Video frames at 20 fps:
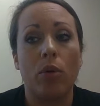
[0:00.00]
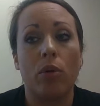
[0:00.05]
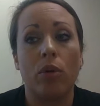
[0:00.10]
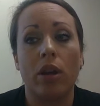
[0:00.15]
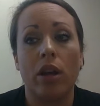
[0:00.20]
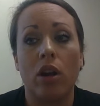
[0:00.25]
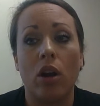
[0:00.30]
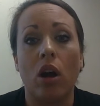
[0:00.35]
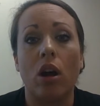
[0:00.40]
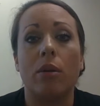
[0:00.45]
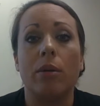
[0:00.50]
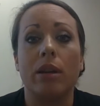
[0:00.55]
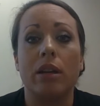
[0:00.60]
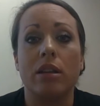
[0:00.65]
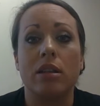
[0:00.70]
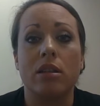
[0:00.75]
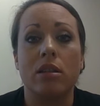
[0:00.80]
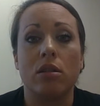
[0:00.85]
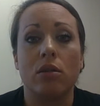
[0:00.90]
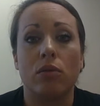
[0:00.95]
can
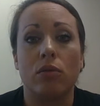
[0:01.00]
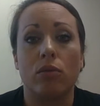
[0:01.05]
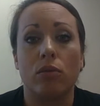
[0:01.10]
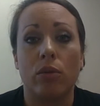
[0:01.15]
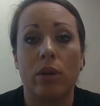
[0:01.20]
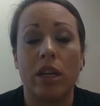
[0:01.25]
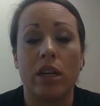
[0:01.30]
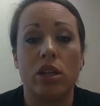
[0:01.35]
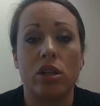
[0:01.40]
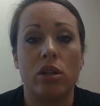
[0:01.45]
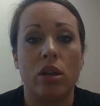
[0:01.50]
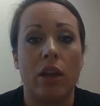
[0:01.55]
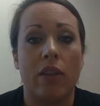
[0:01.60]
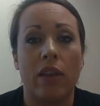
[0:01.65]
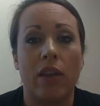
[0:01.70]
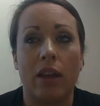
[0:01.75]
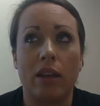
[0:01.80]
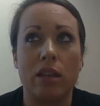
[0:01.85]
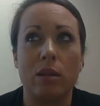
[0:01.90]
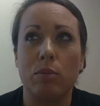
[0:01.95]
always reach, I
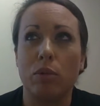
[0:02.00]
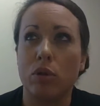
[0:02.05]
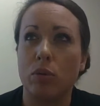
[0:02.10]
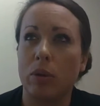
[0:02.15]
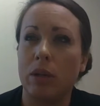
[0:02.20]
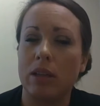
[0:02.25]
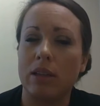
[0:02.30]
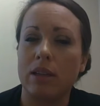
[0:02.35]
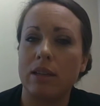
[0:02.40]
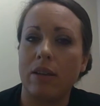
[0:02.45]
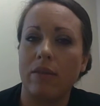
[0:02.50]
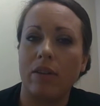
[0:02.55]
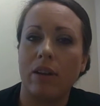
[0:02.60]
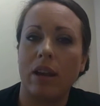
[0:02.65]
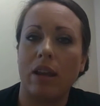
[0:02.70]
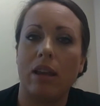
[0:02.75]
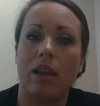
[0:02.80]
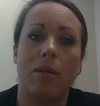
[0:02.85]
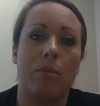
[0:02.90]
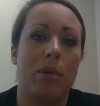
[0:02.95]
think it's between 7
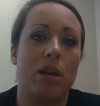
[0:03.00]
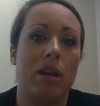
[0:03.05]
a.m.